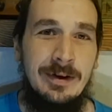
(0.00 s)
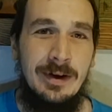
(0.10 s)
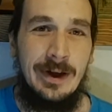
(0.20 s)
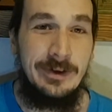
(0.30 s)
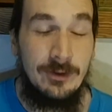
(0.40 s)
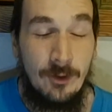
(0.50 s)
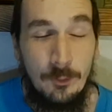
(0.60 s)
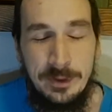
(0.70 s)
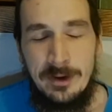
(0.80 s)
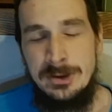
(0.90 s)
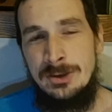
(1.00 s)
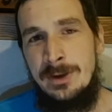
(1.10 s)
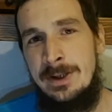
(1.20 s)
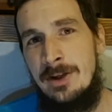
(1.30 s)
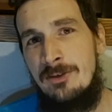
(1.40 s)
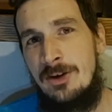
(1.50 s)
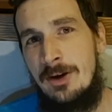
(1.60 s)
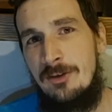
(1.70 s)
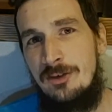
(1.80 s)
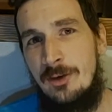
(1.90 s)
I do hope you enjoyed this
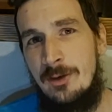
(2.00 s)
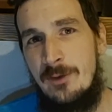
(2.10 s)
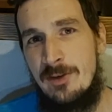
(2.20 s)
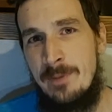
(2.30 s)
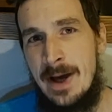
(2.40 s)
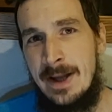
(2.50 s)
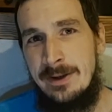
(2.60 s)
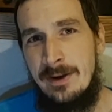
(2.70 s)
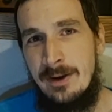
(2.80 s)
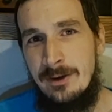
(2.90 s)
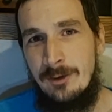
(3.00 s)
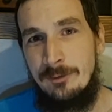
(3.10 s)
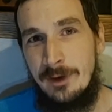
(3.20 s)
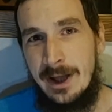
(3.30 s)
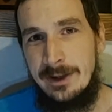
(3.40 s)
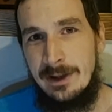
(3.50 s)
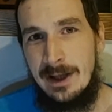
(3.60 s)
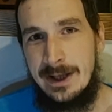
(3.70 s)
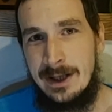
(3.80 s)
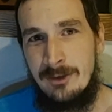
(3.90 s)
car story with Matt. Don't forget to
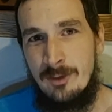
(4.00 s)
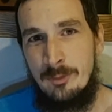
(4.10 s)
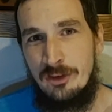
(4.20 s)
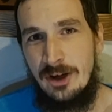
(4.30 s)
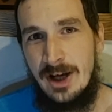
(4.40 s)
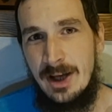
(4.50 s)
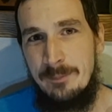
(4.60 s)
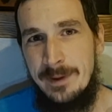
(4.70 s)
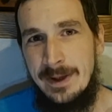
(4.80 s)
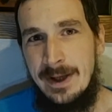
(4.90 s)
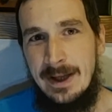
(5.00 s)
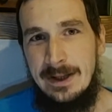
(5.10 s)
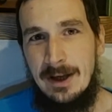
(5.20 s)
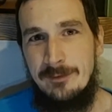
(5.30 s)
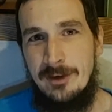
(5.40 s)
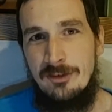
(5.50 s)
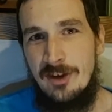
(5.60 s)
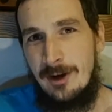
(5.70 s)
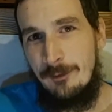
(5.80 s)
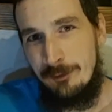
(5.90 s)
like and subscribe, and have
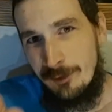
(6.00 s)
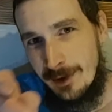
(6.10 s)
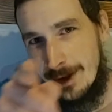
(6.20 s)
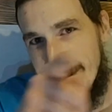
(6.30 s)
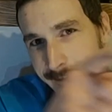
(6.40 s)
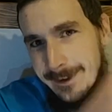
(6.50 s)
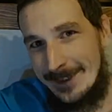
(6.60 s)
yourself a great